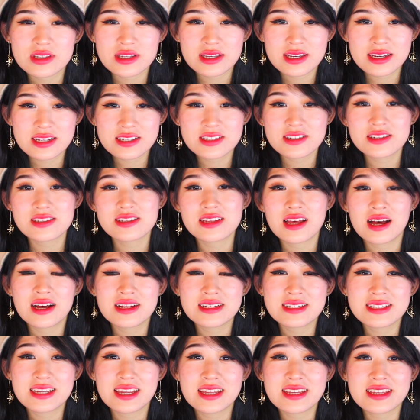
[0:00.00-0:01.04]
He just
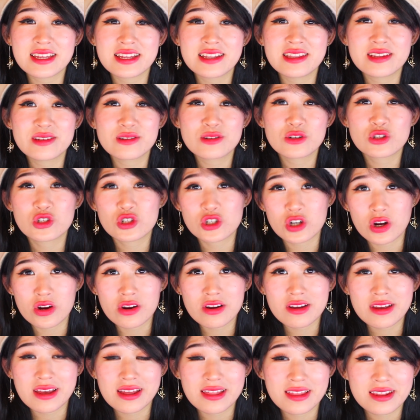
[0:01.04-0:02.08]
can't take a little
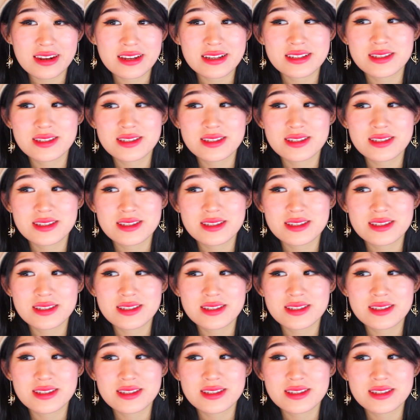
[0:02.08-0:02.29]
joke and then